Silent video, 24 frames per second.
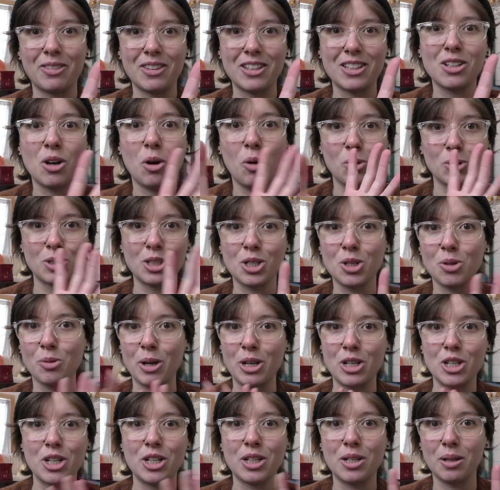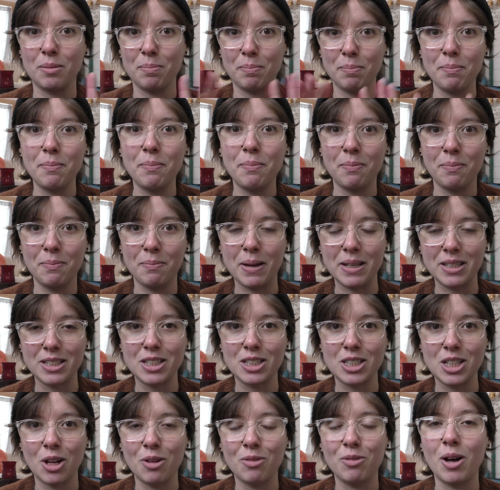this whole situation to mess
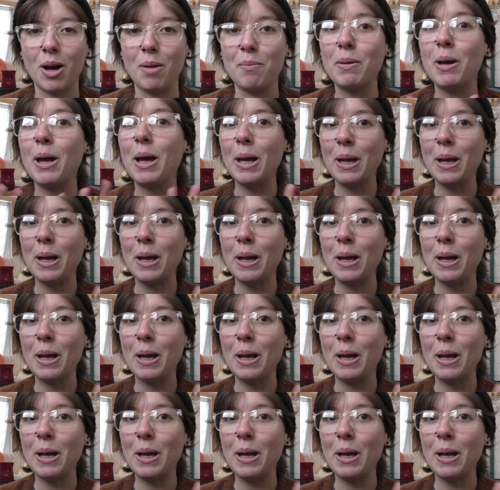itself up.